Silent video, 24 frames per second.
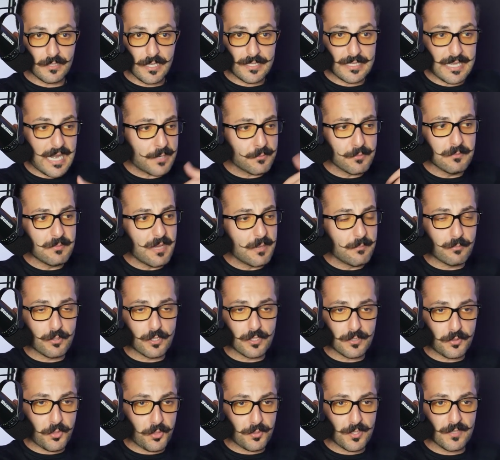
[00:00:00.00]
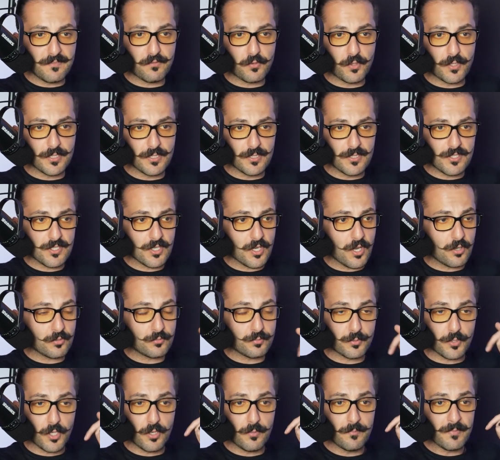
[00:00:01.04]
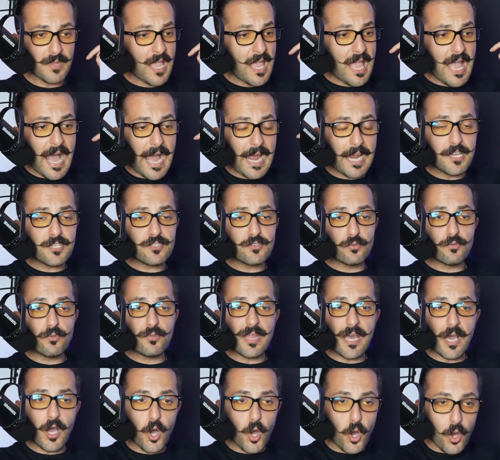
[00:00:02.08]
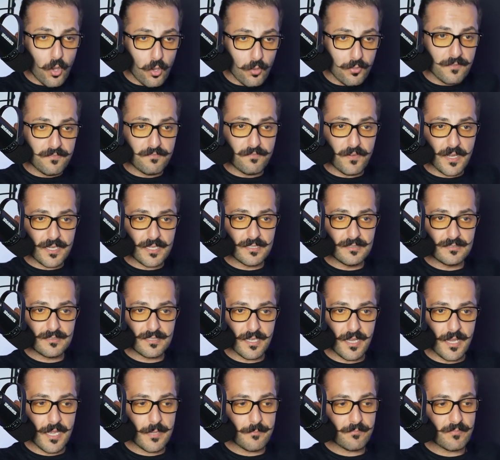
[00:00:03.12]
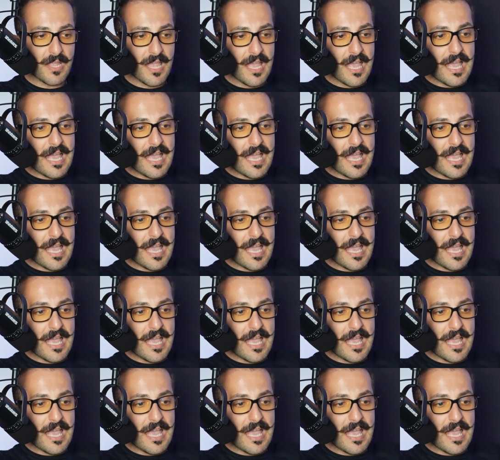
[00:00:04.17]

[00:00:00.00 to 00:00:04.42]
Like, I remember three, four years ago, bro, I used to do that all the fucking time,